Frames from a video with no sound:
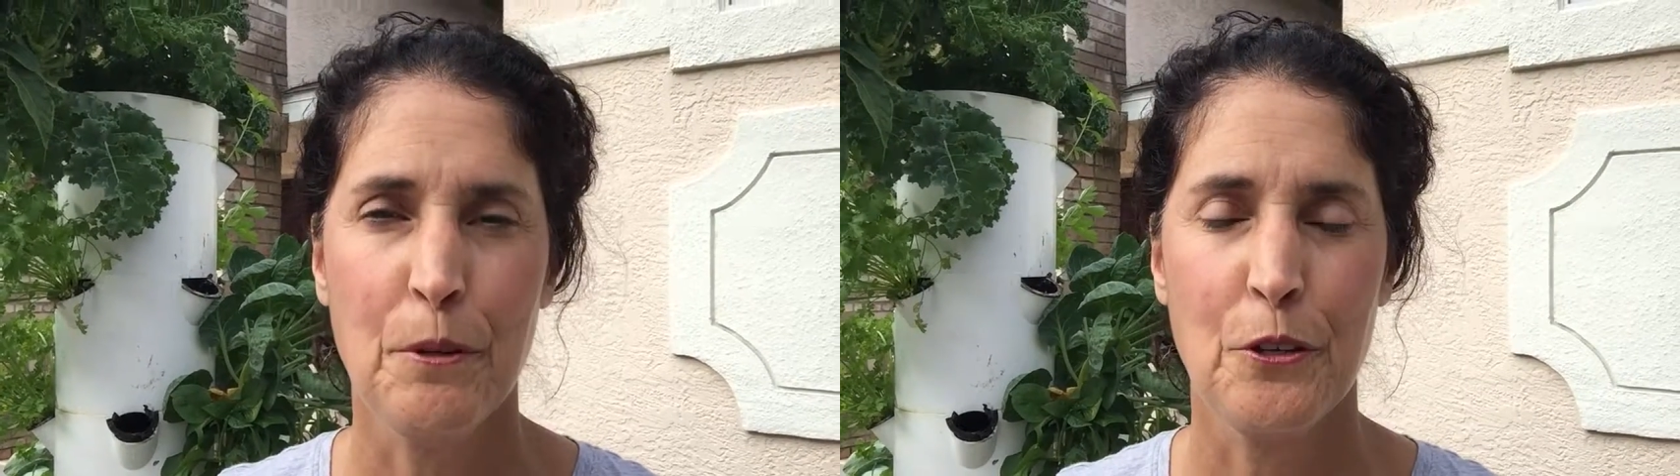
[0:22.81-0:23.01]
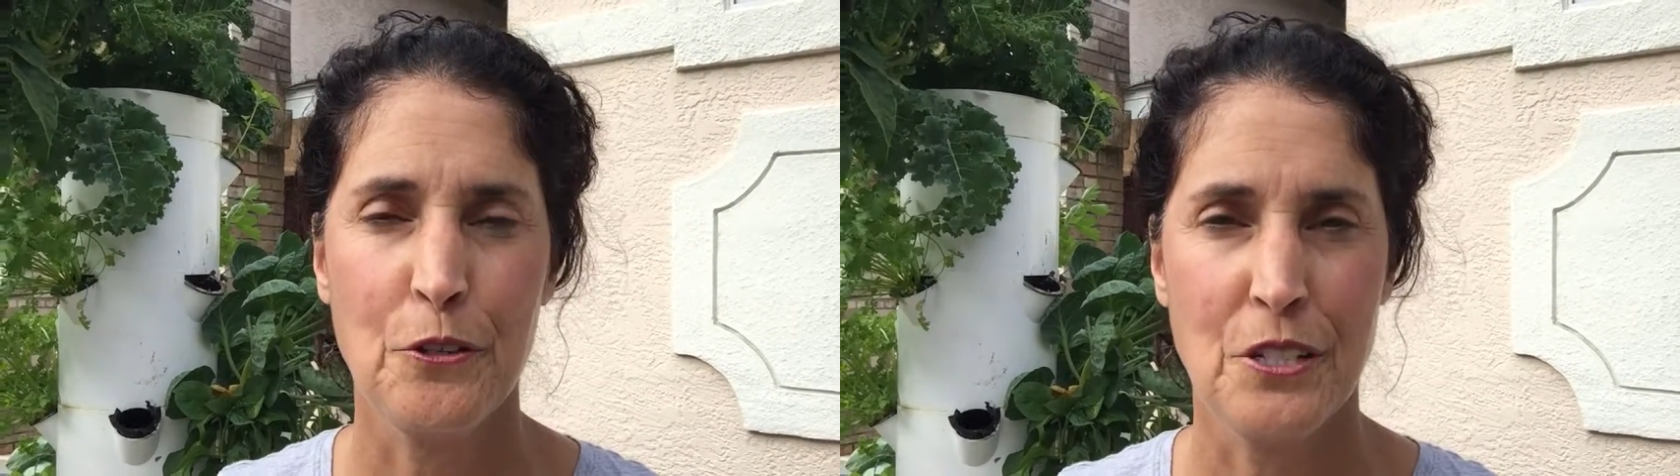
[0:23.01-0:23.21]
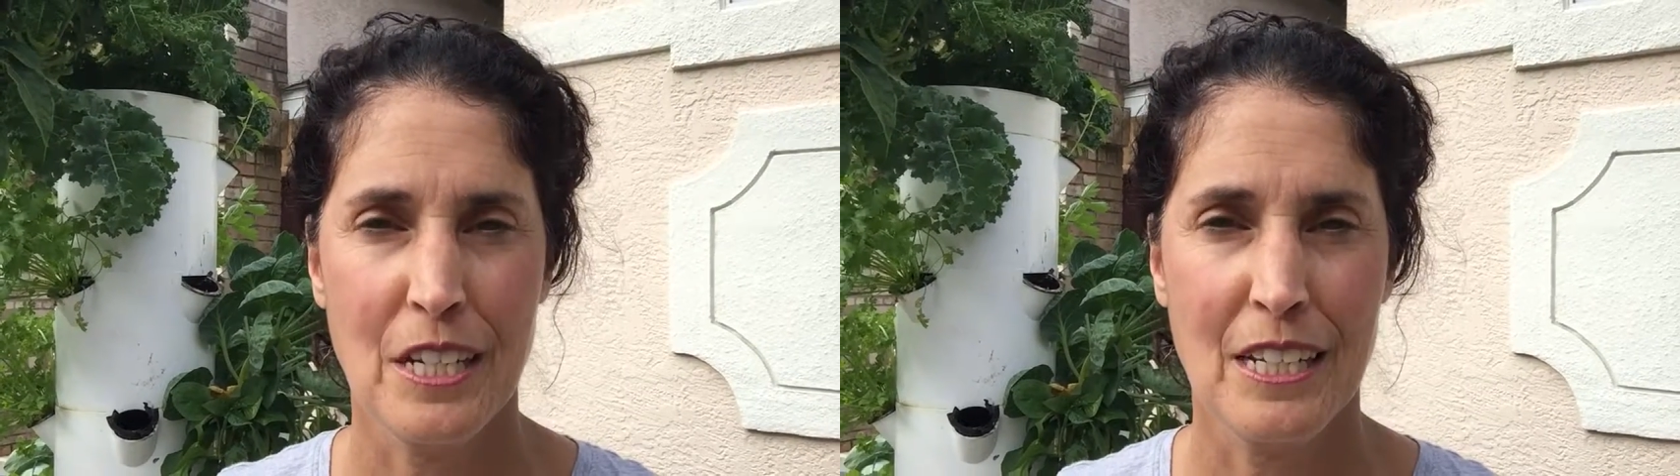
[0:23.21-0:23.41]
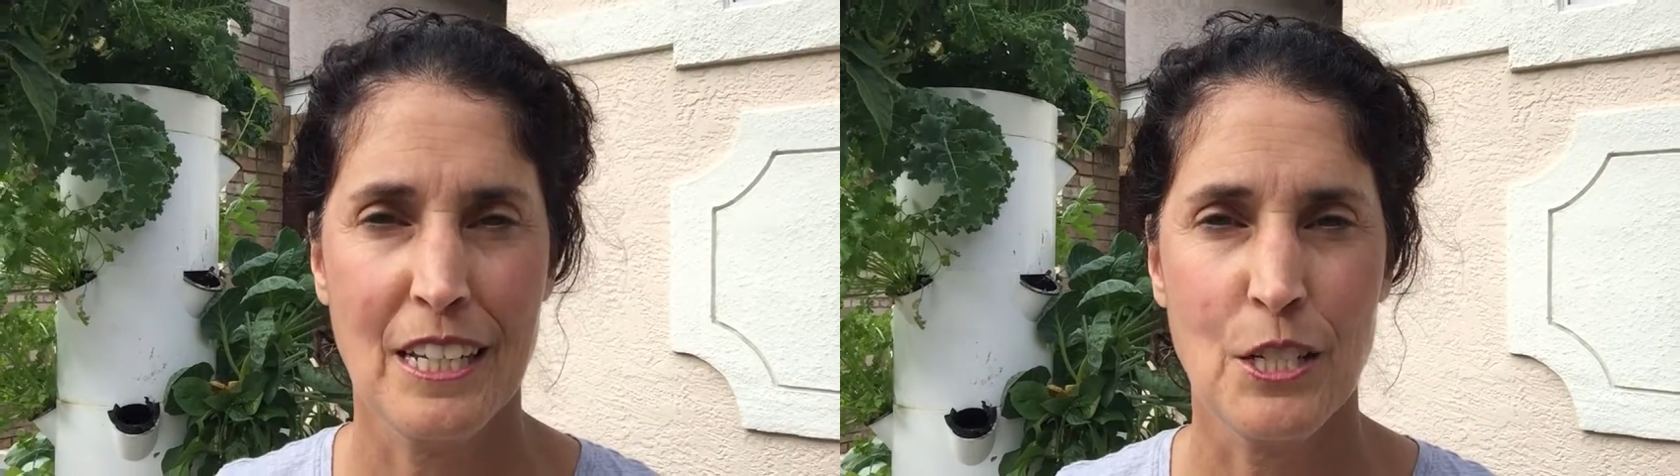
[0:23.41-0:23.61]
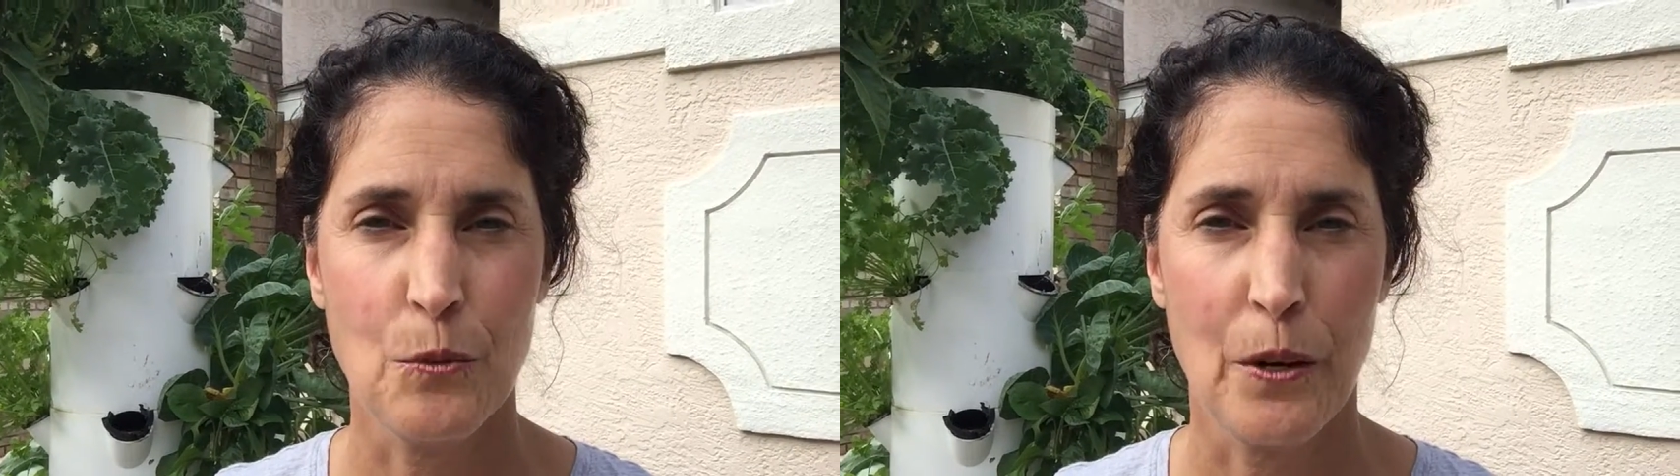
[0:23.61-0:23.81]
your
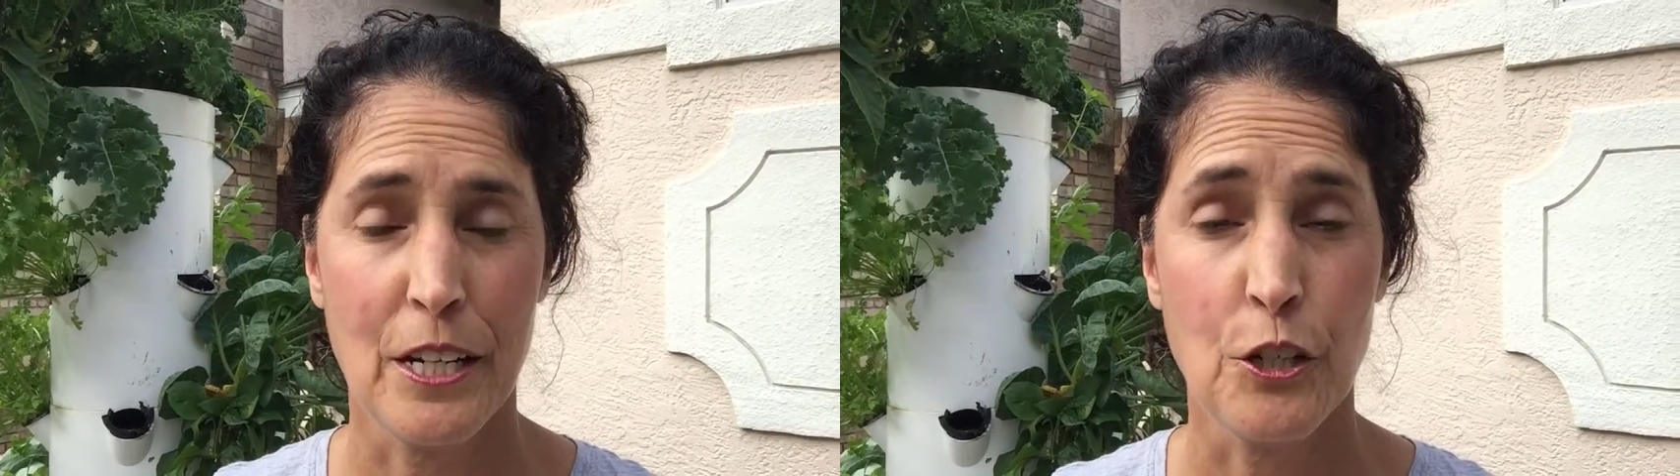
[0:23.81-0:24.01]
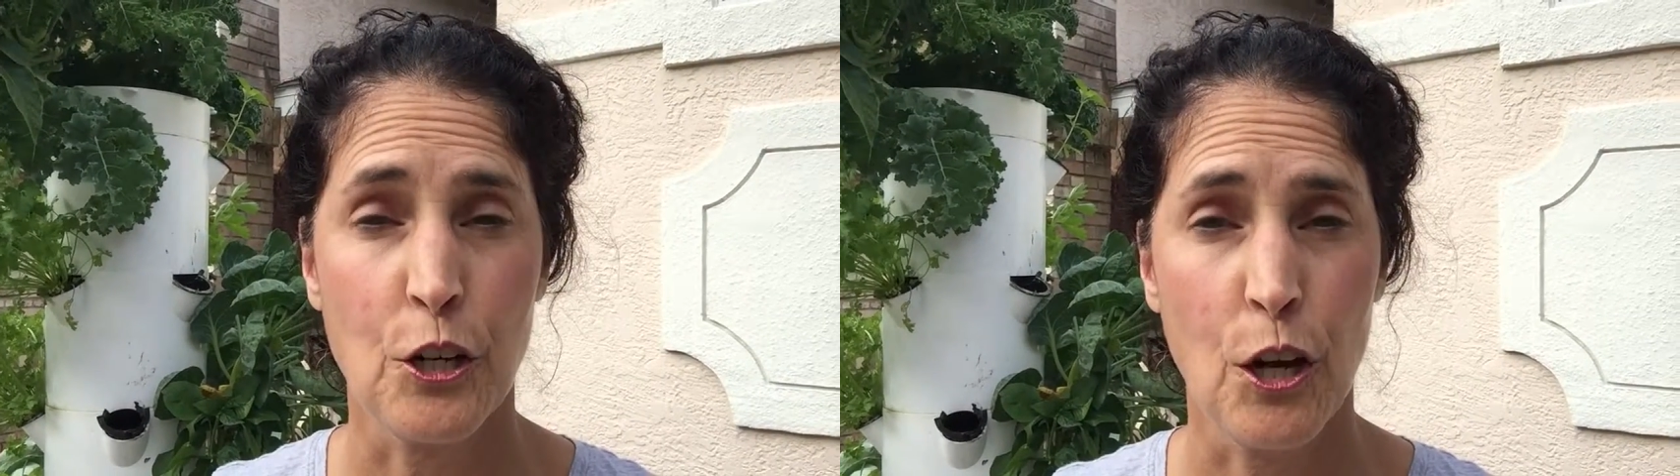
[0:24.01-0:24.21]
seedlings ready to